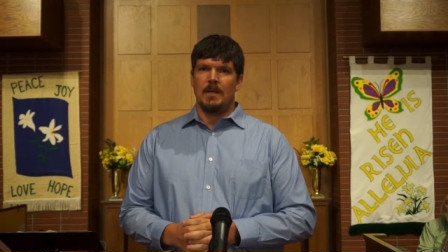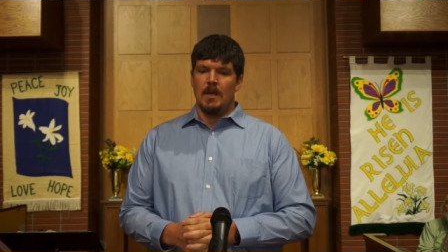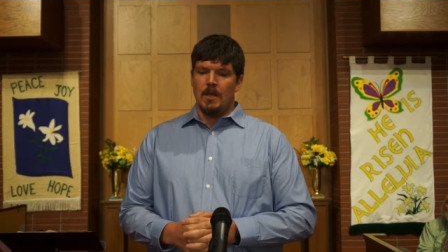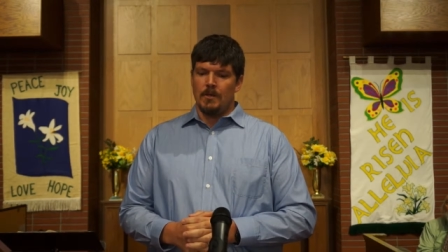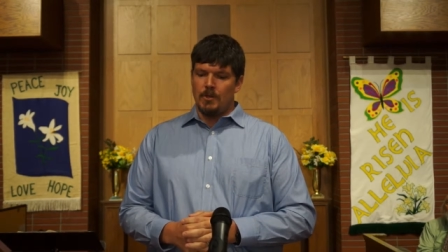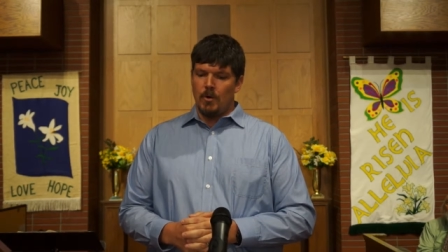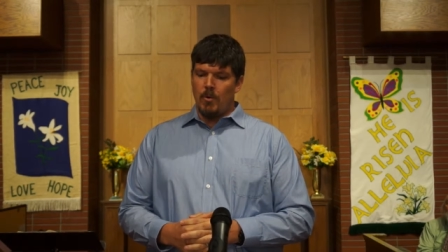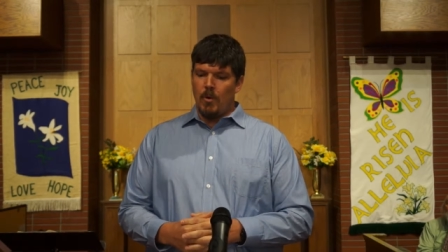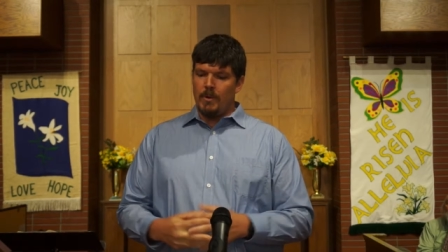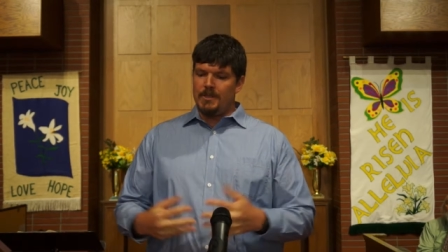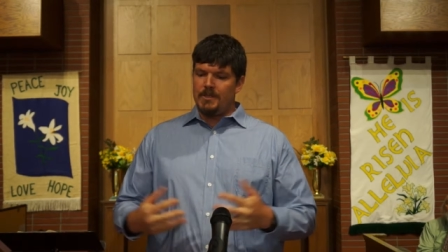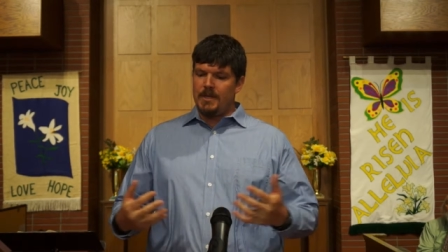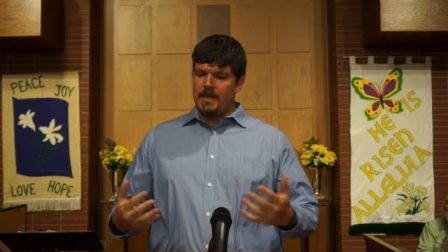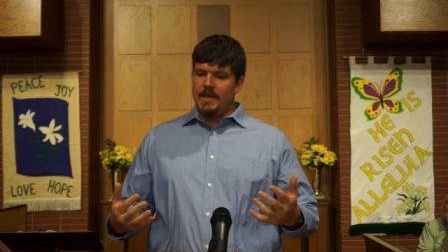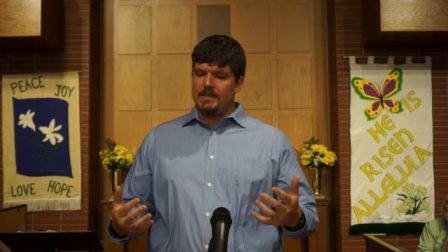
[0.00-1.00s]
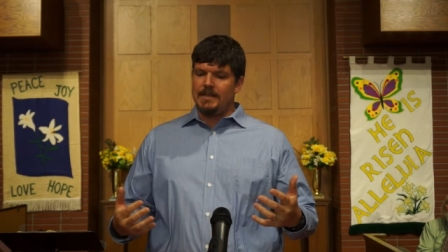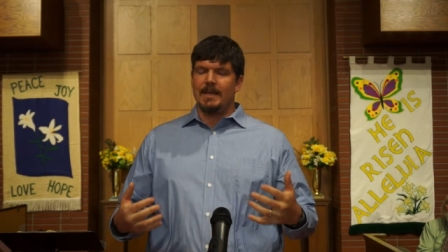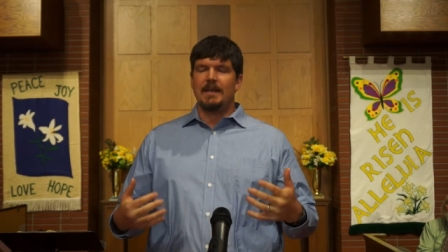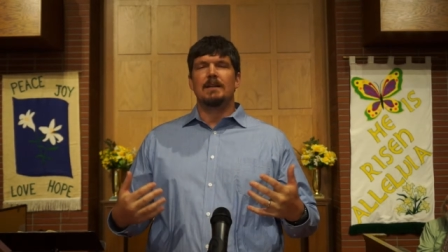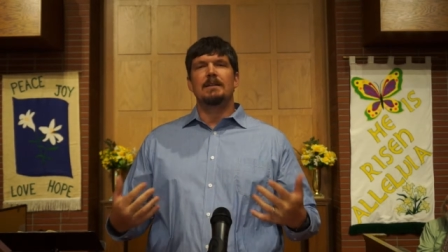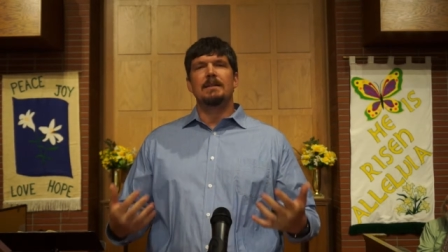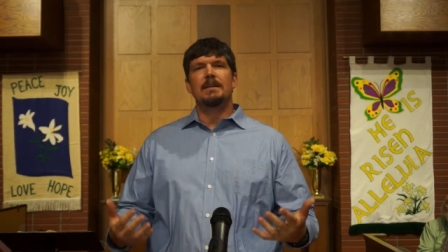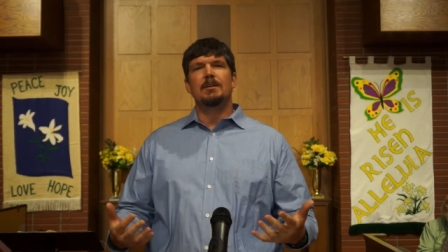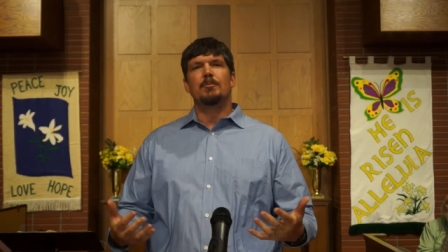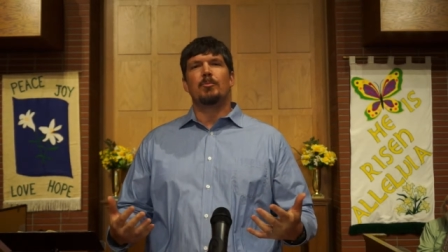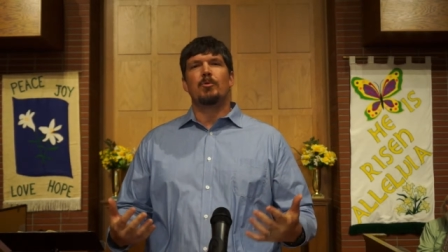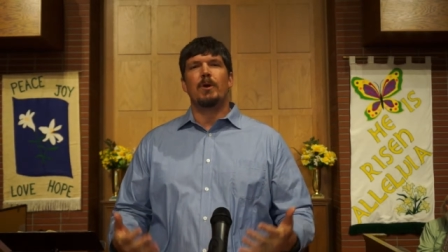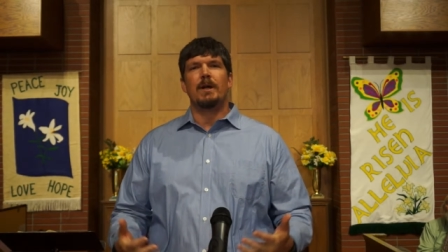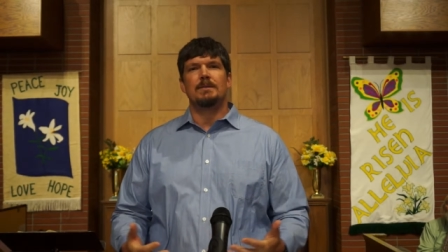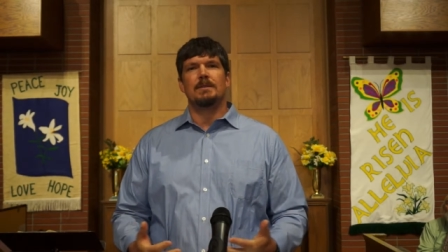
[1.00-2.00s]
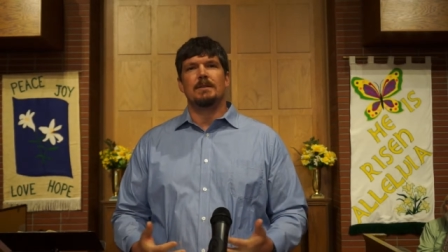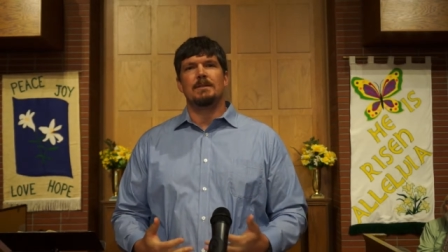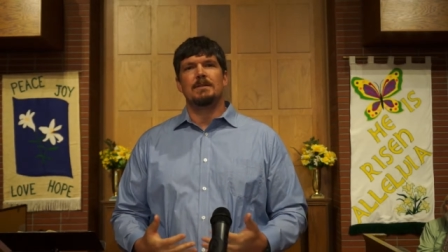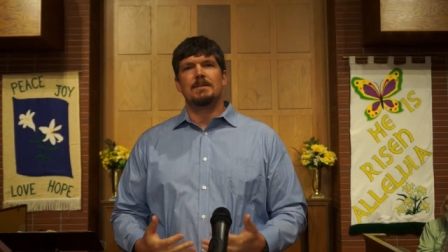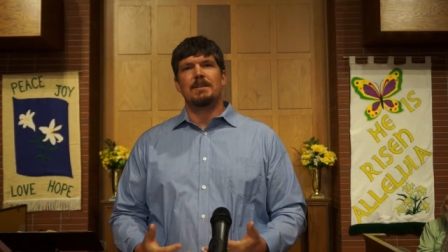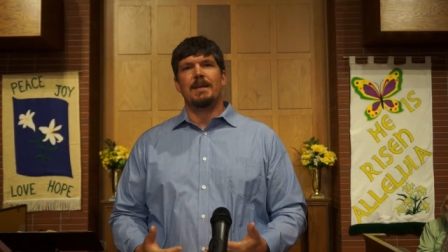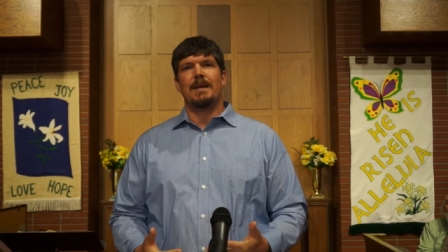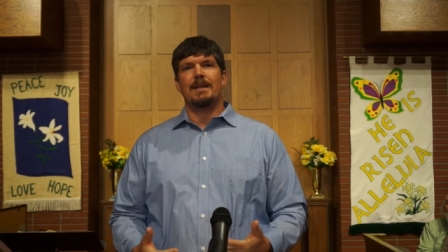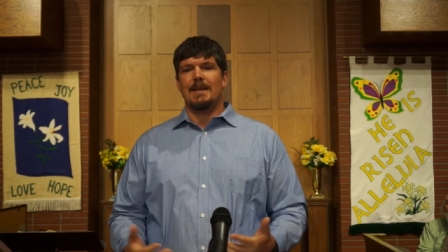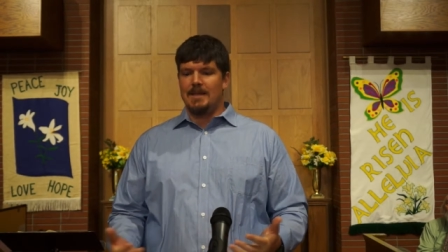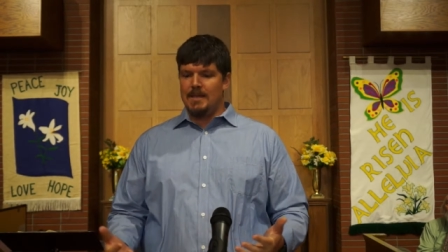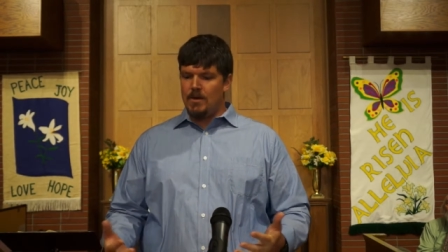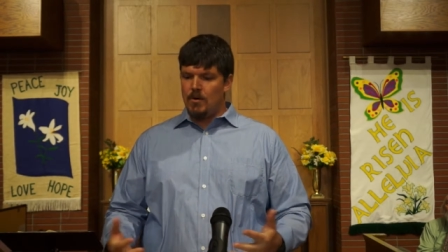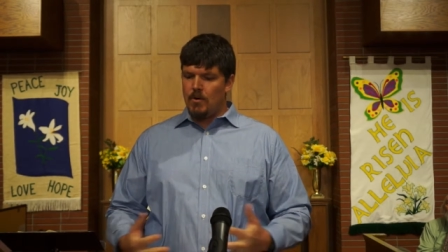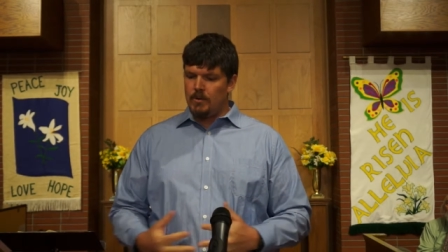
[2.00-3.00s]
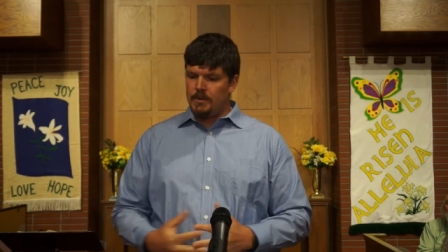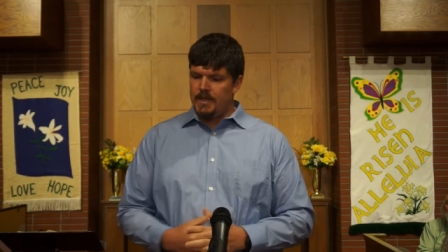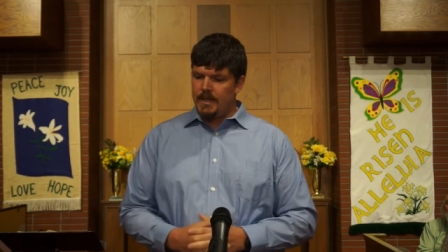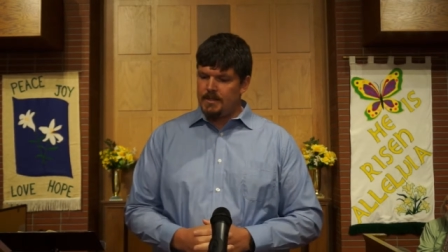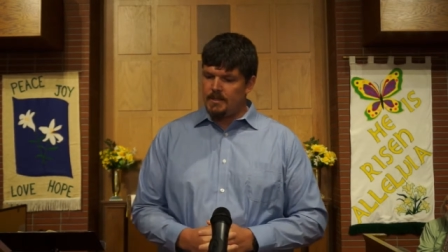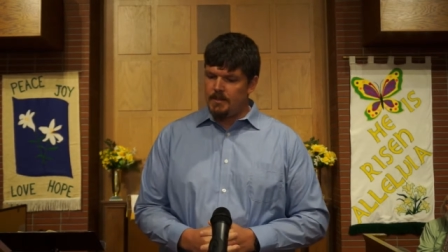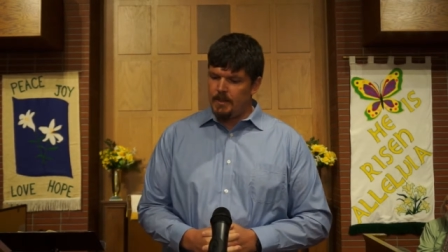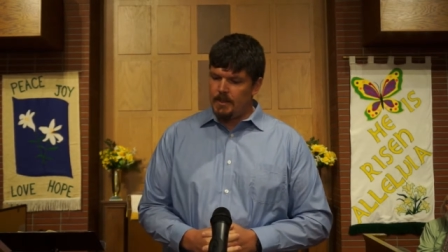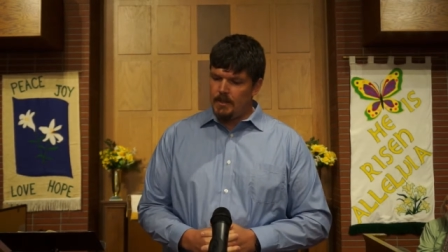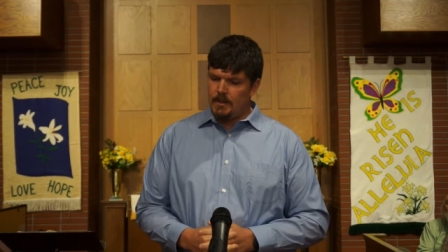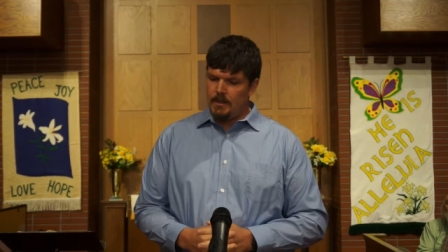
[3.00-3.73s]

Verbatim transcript: So what we see is a clear precedent set in the Old Testament